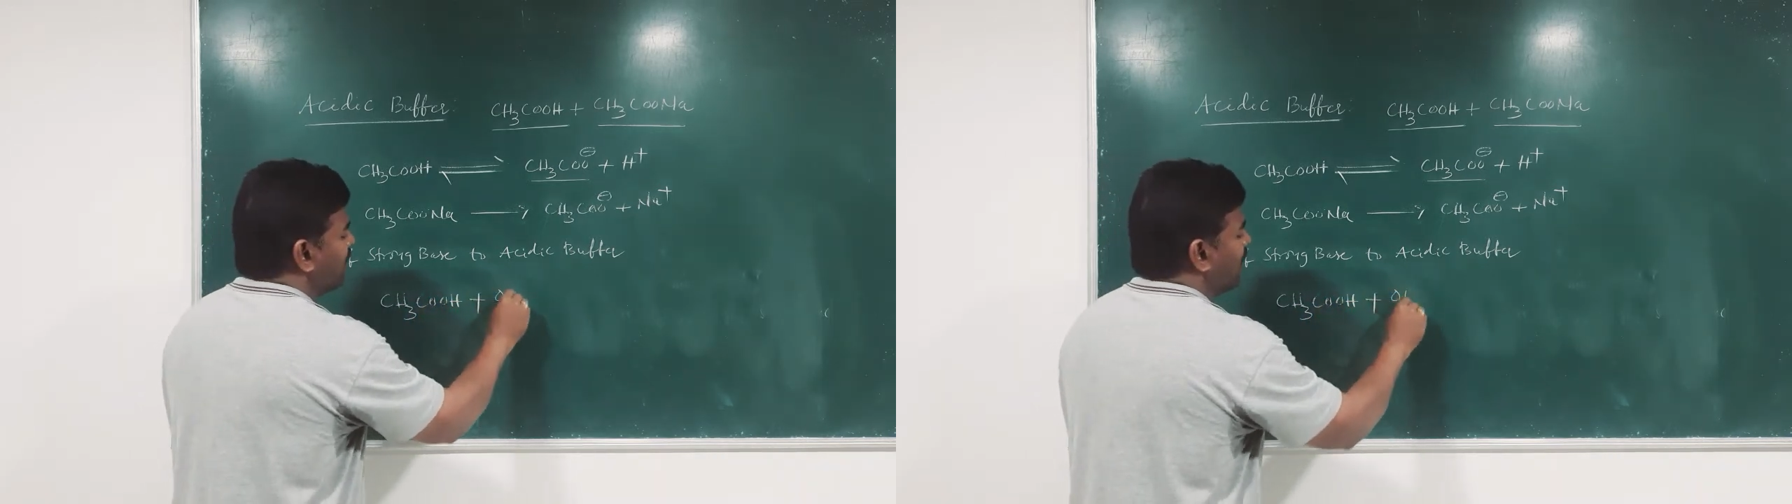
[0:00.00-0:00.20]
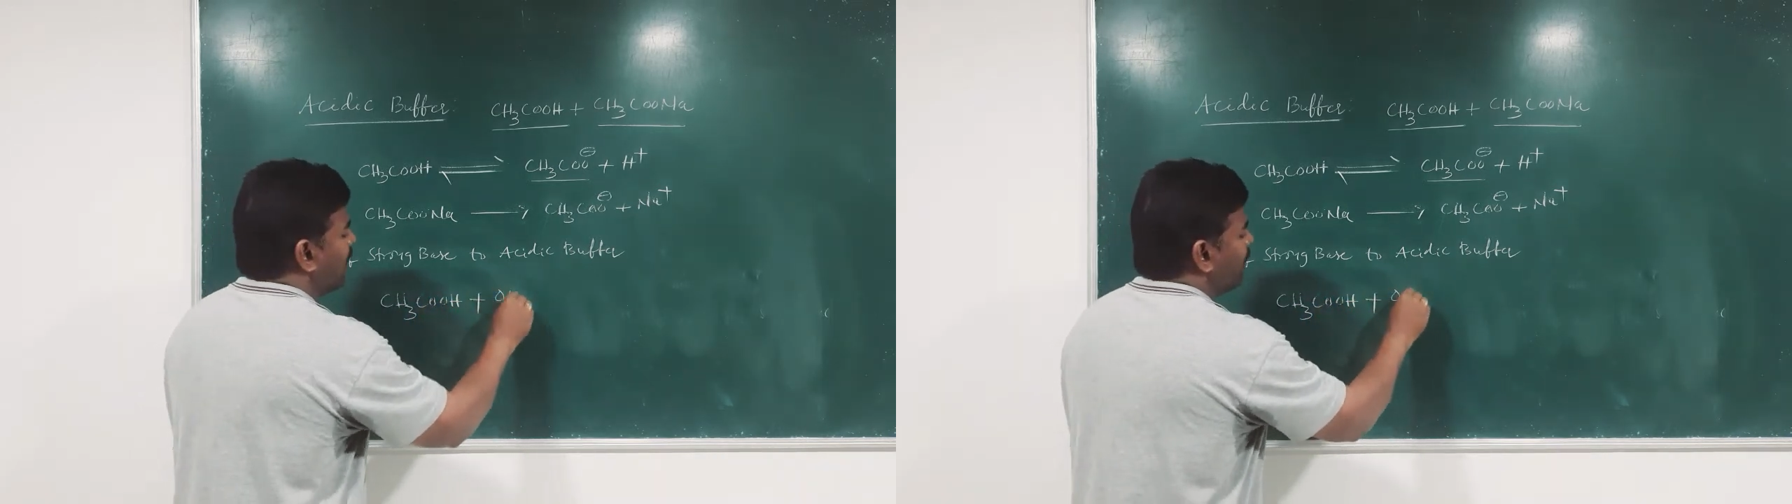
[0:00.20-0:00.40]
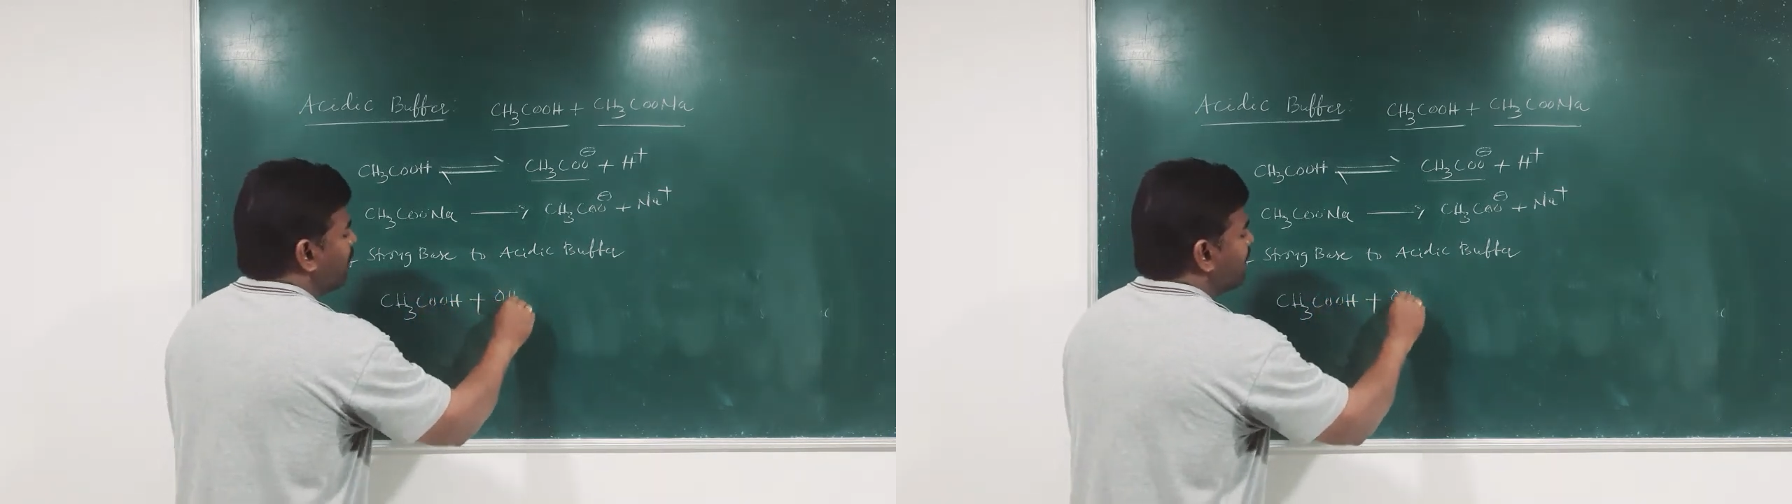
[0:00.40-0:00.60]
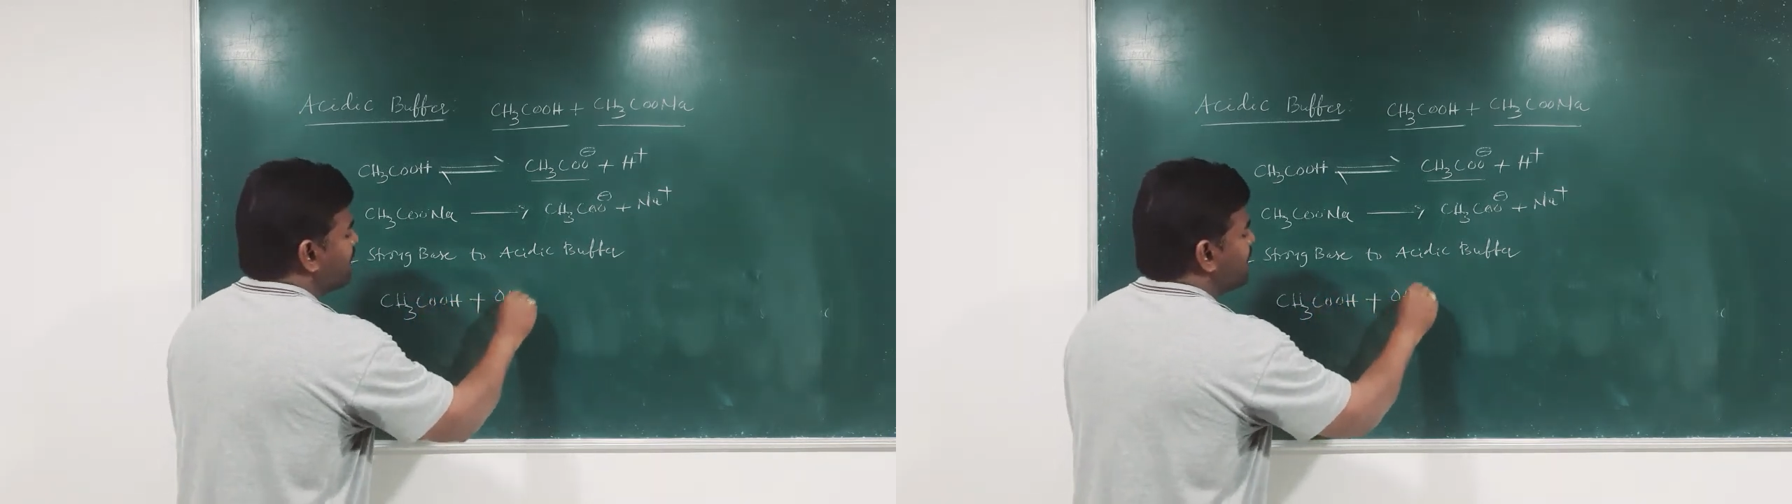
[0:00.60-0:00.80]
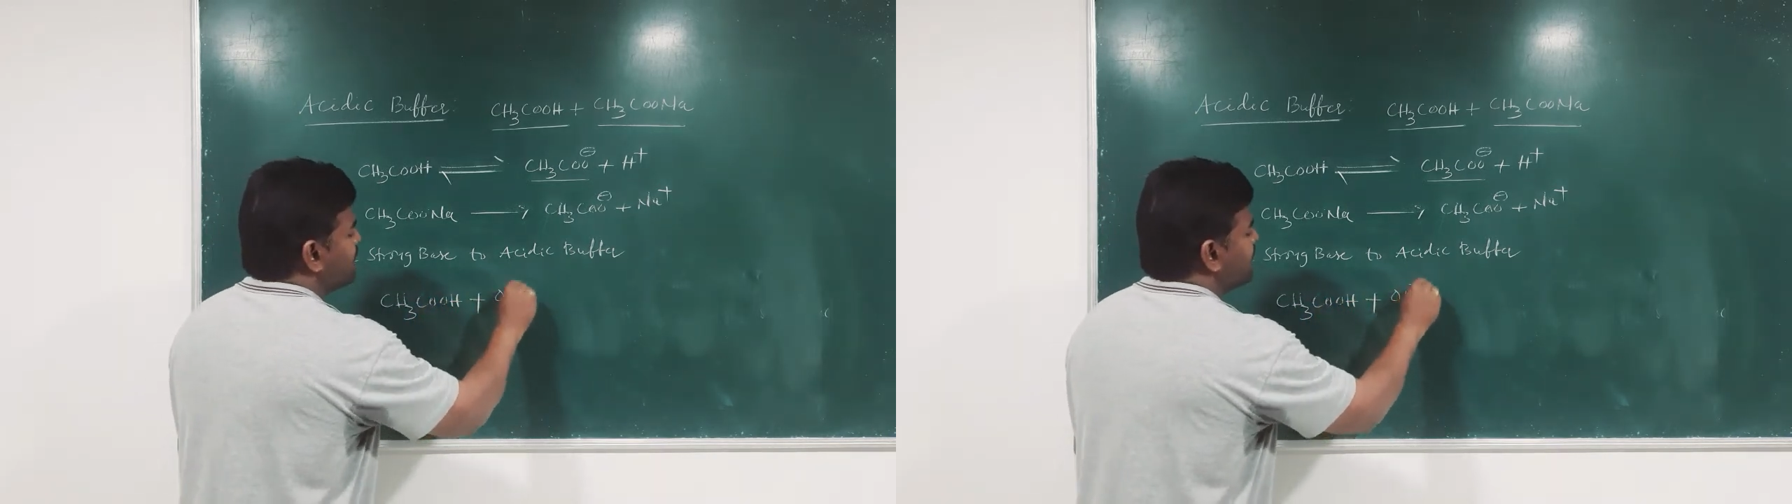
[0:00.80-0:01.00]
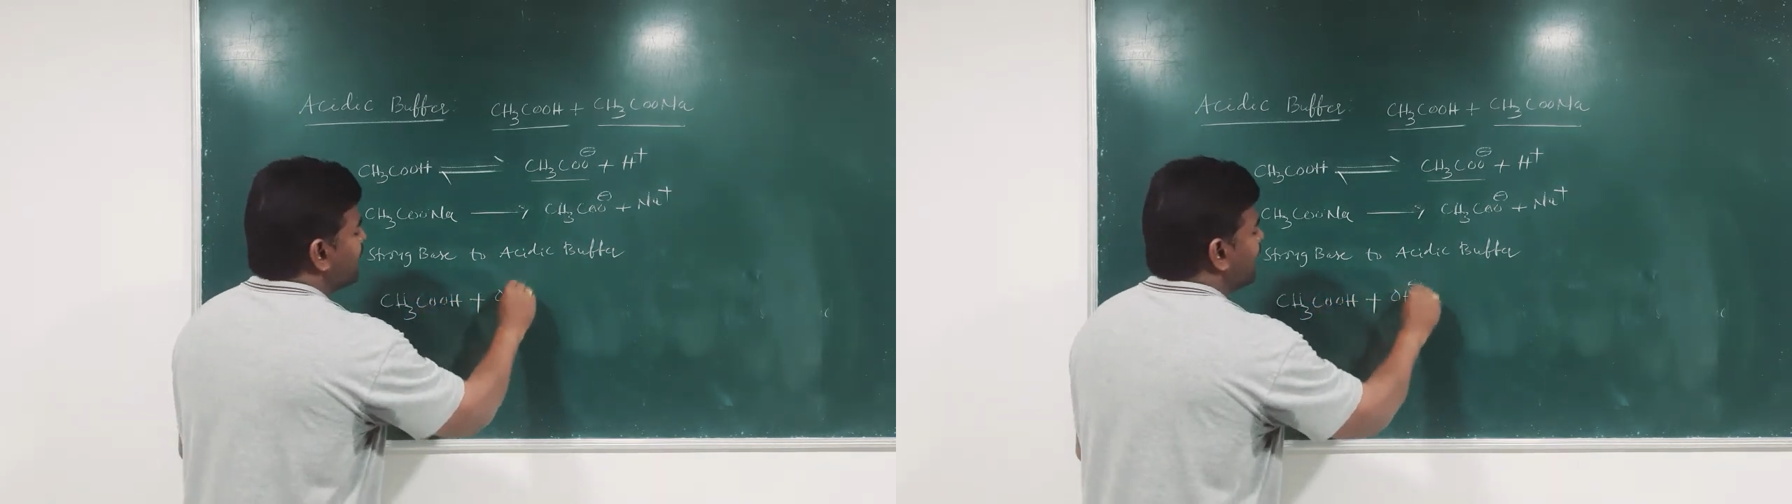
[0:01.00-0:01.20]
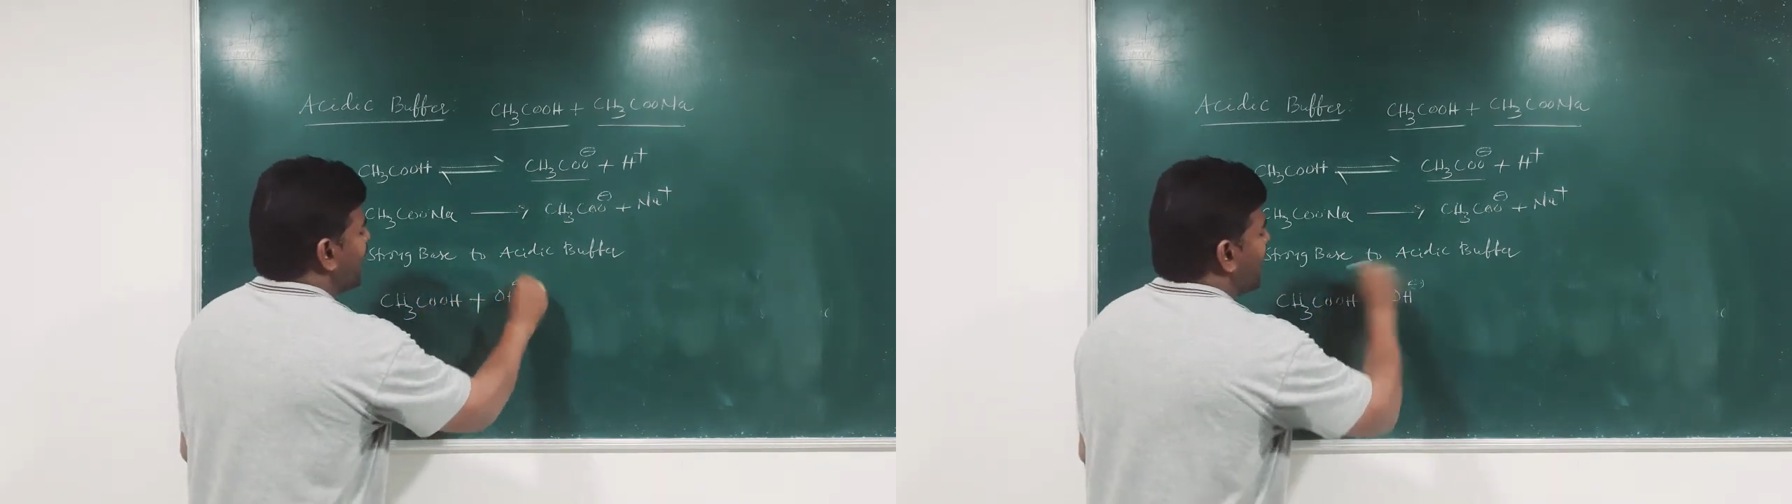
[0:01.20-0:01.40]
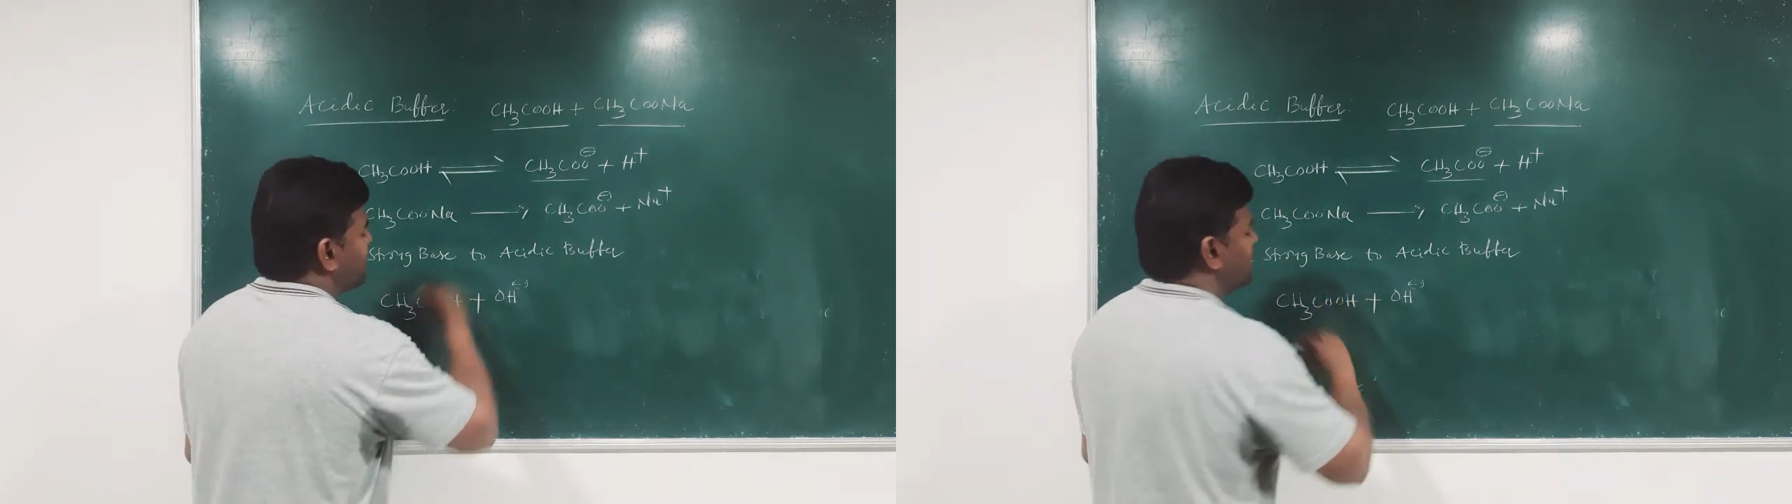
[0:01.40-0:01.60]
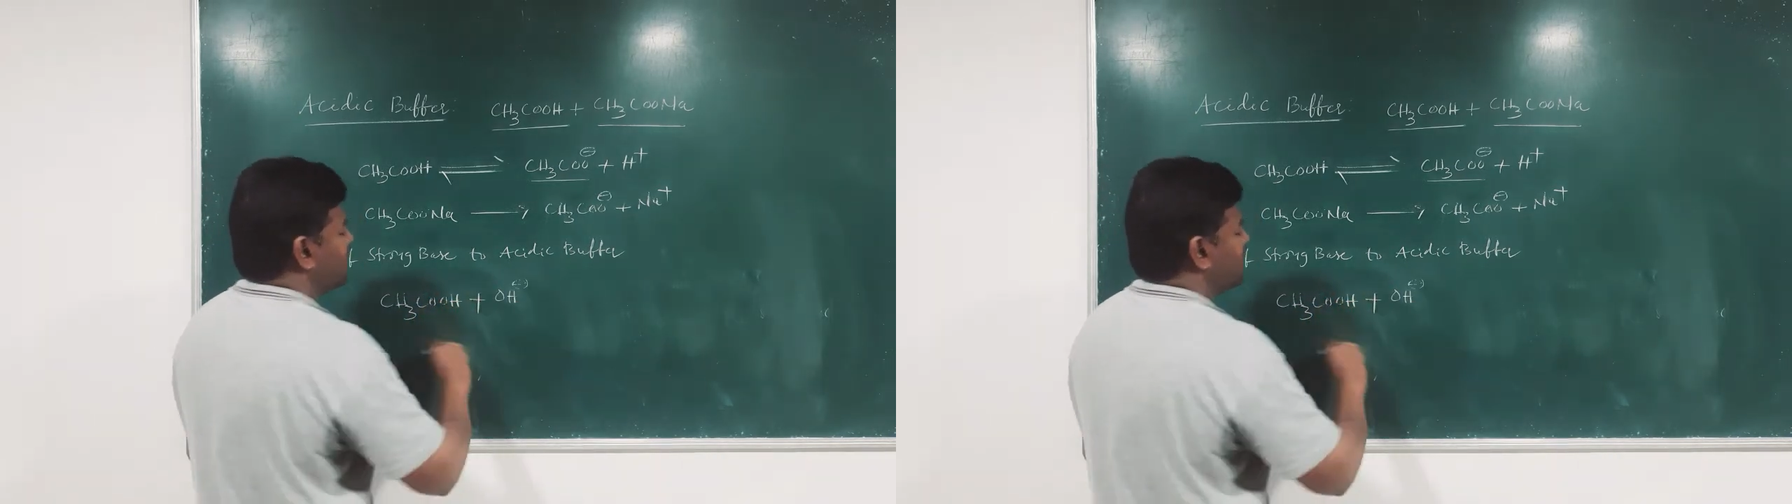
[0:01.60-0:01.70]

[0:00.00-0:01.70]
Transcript: acetic acid